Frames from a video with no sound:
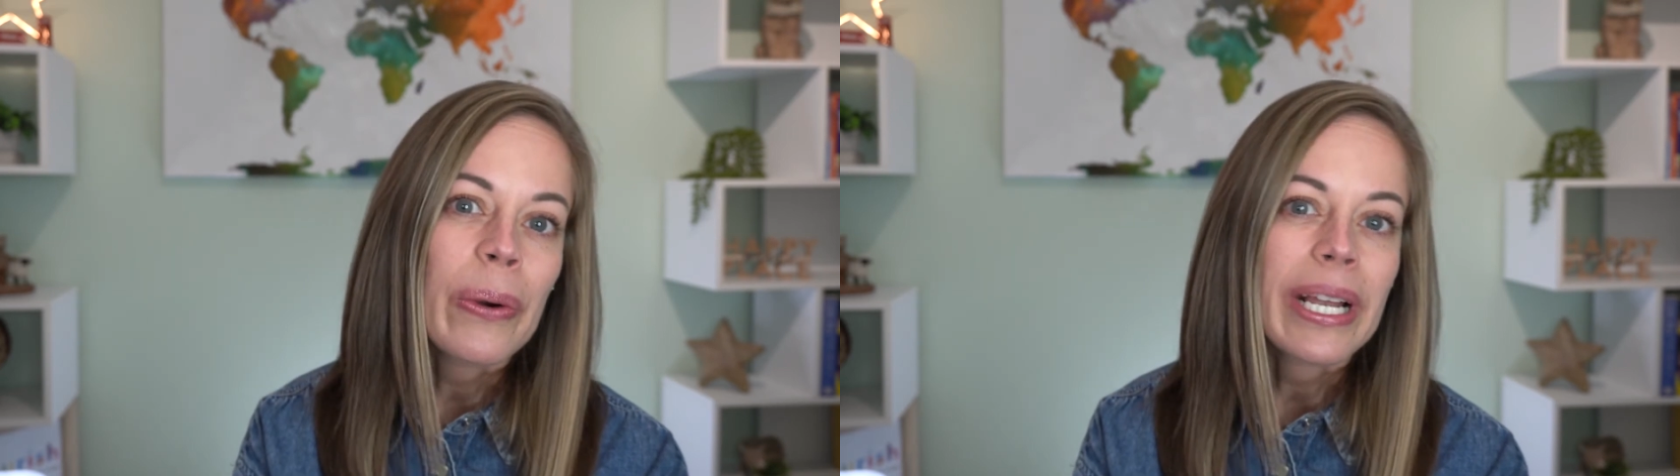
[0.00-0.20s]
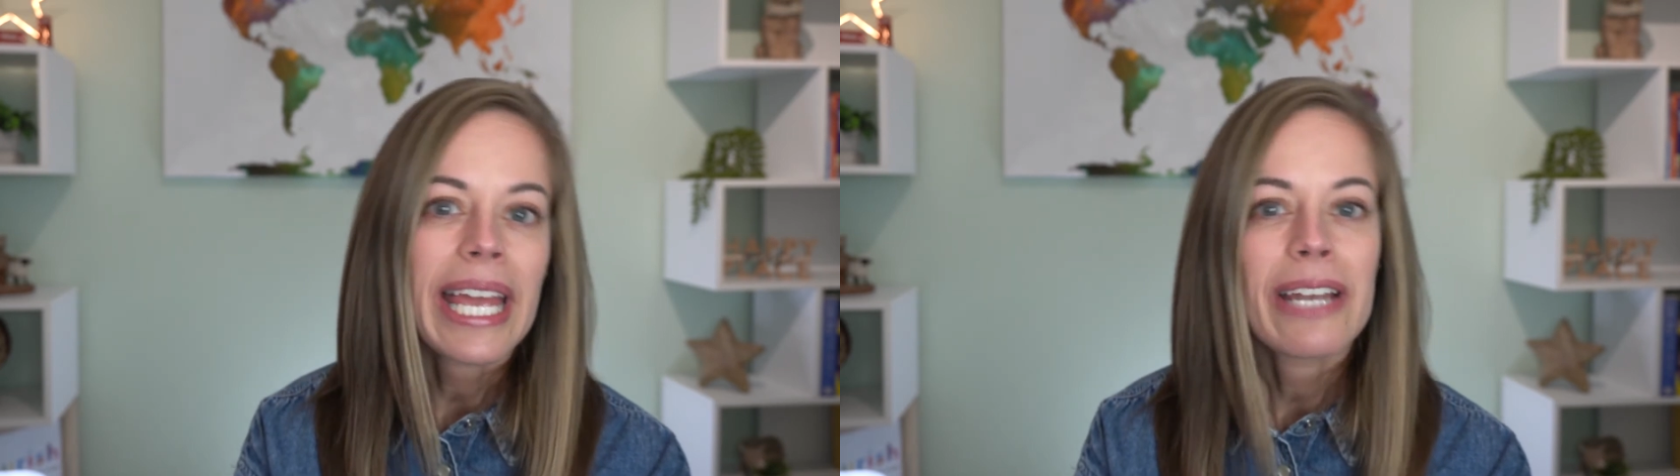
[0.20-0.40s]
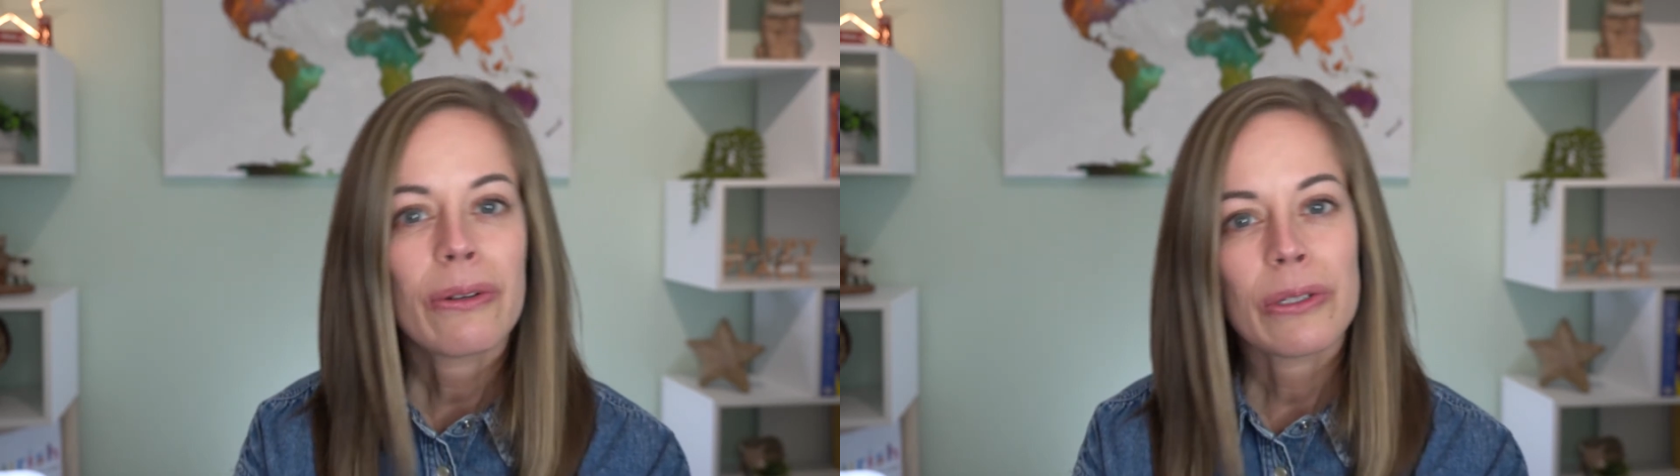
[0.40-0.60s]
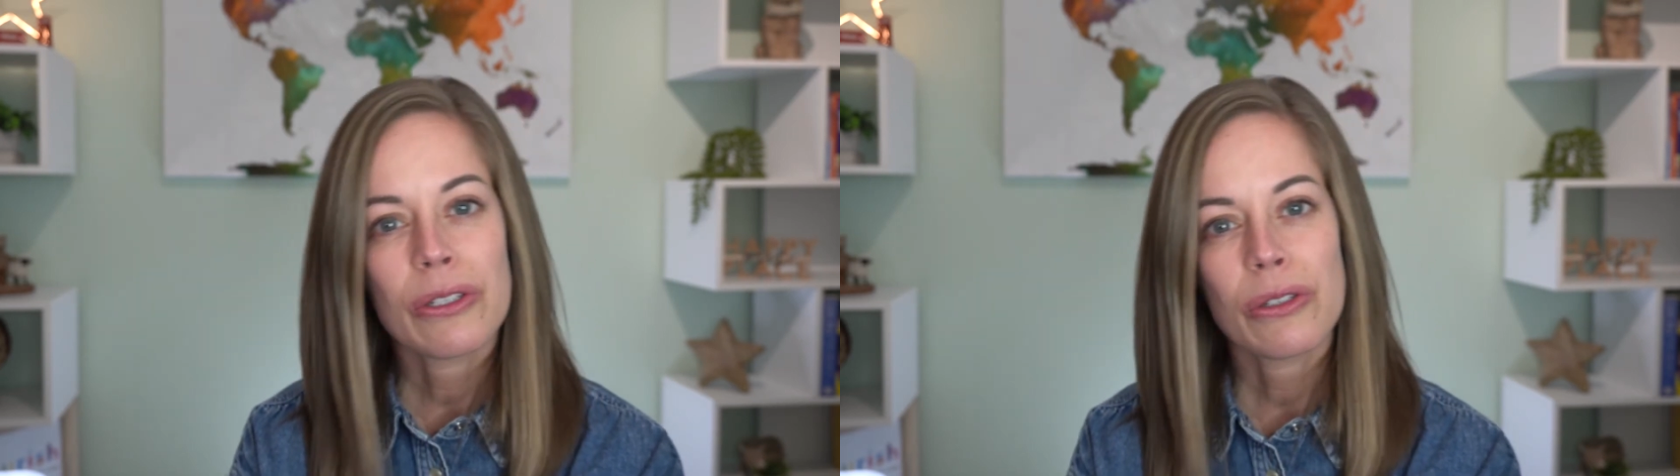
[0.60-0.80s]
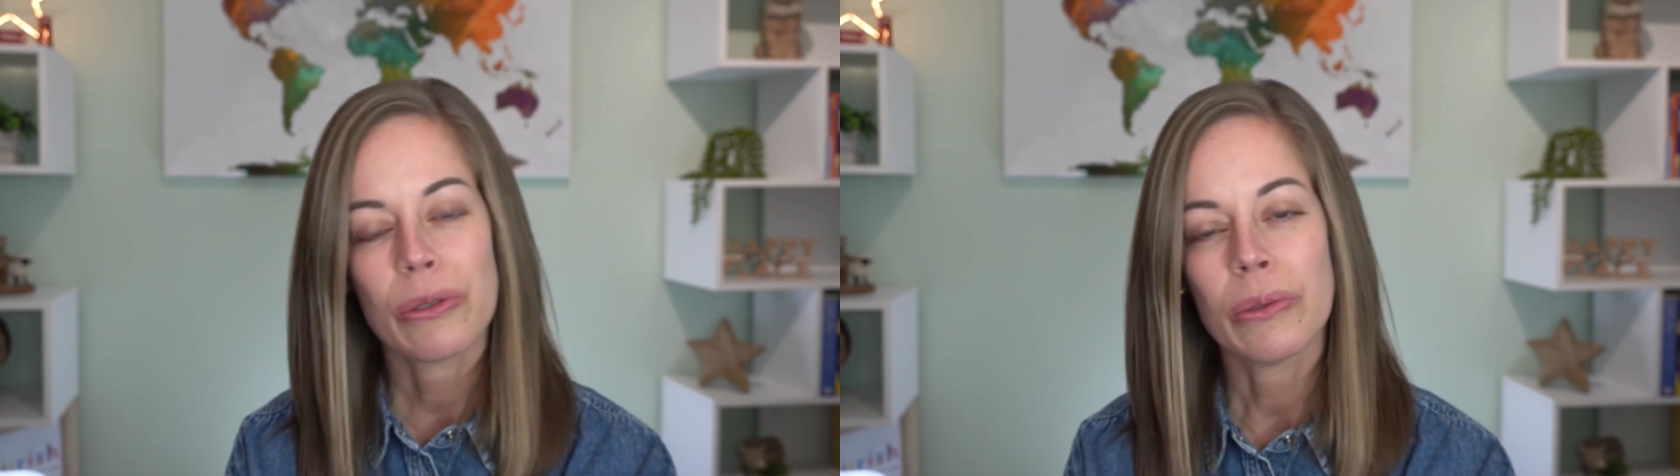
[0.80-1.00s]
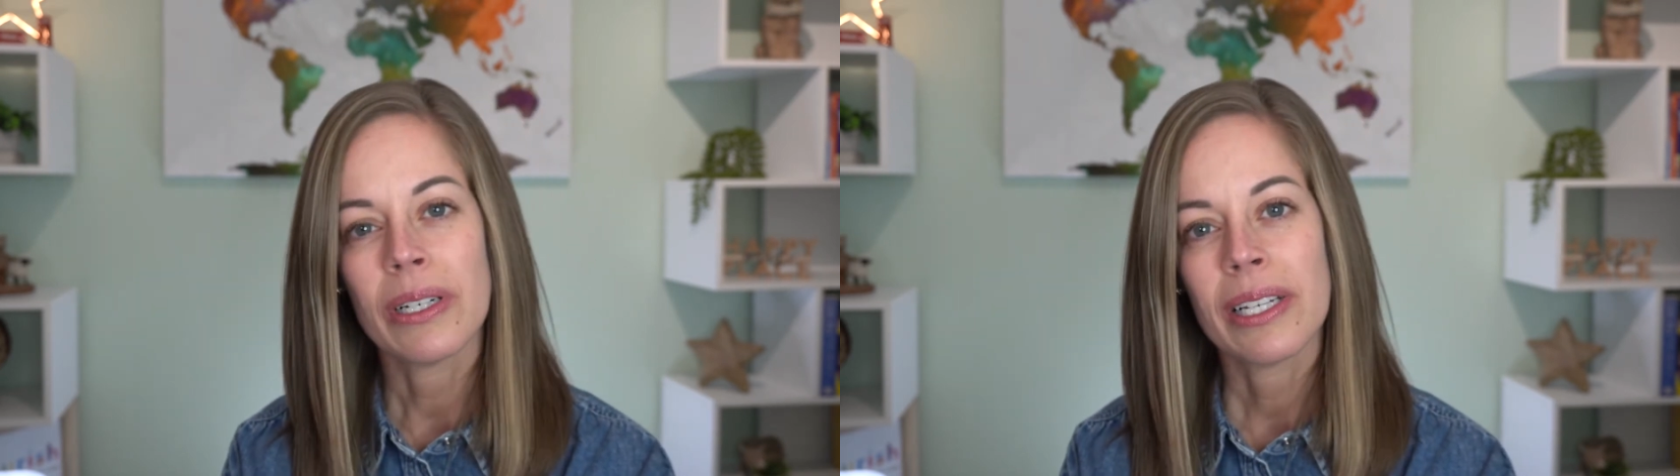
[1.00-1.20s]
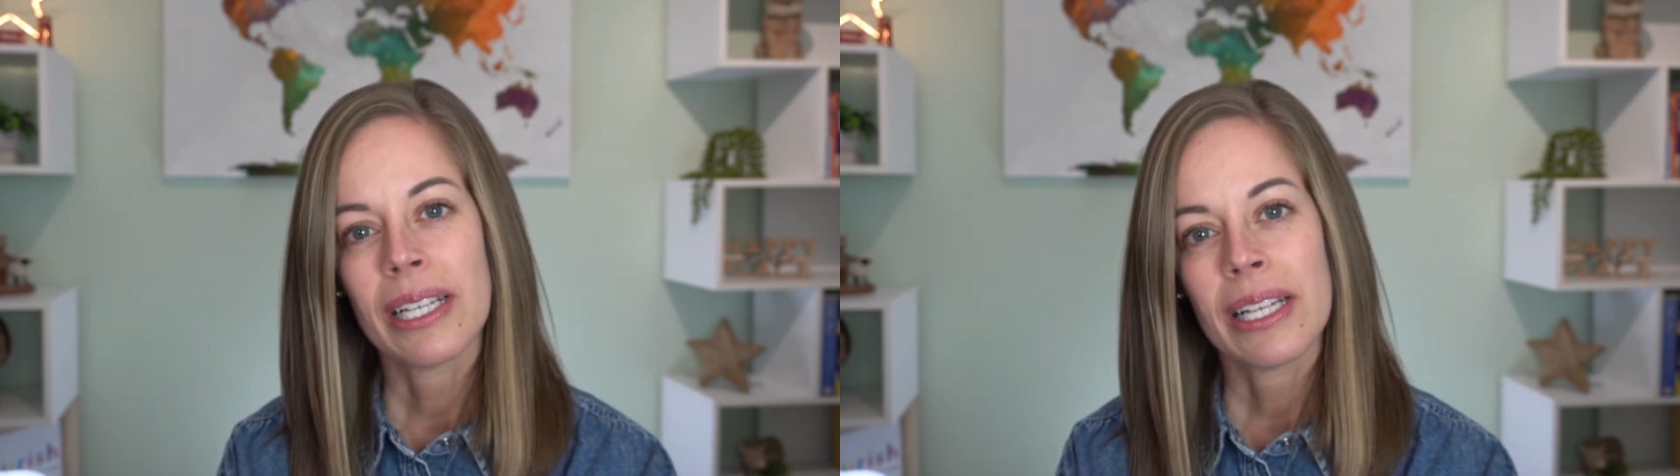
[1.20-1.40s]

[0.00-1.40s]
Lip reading: or again not at all.